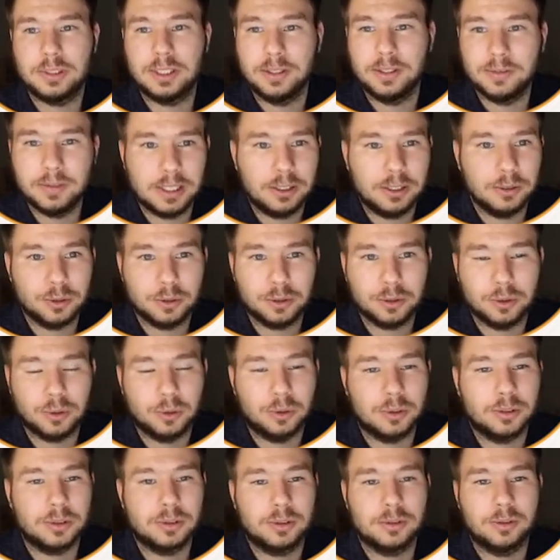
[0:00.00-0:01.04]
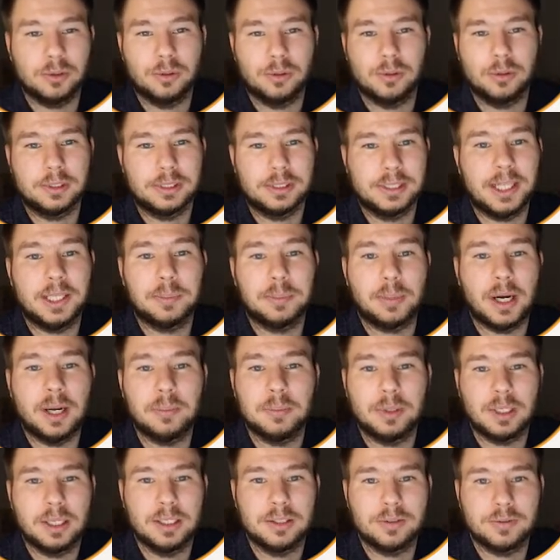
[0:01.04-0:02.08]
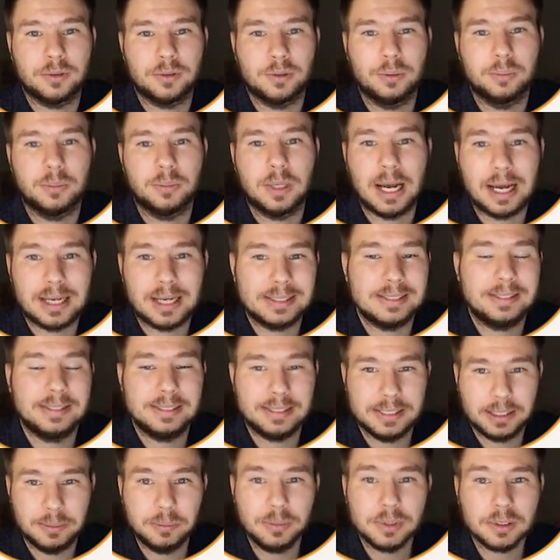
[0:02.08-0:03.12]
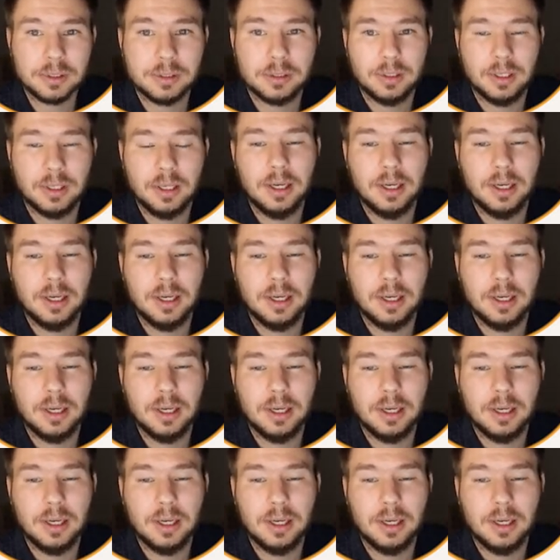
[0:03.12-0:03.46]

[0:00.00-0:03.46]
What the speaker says: key value stores, or data pipelines from other teams